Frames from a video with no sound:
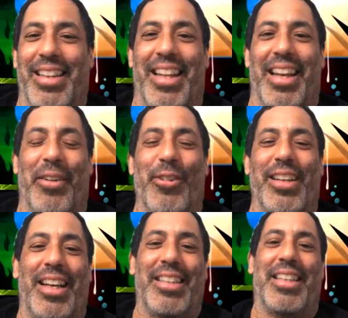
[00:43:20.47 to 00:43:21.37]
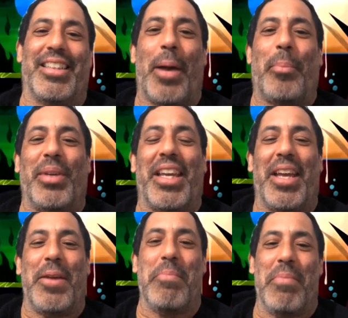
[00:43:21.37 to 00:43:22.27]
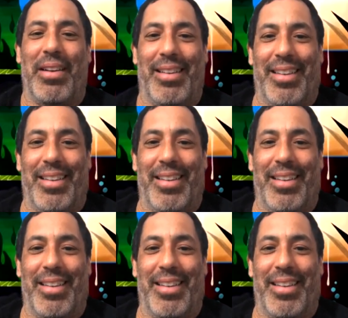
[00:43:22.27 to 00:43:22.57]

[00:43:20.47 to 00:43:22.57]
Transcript: And then I realized that became